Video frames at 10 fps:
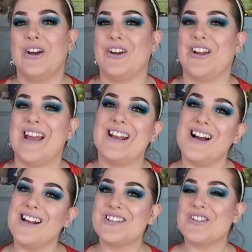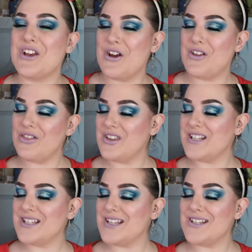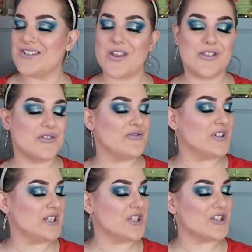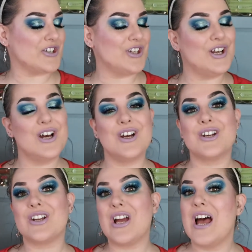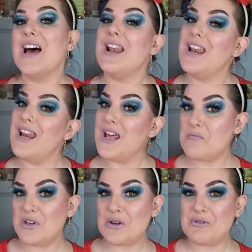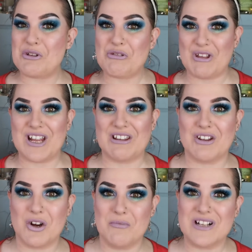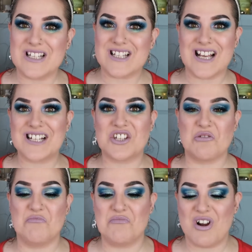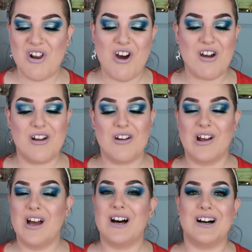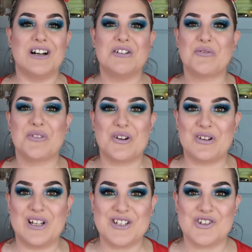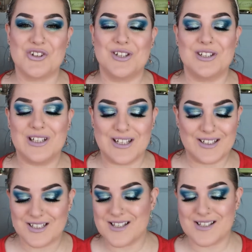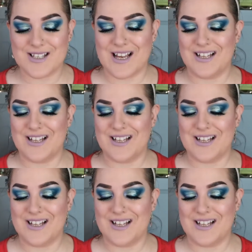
Okay, guys, so this is the finished look. Let me know what you think in the comments section below. I have thoroughly enjoyed this.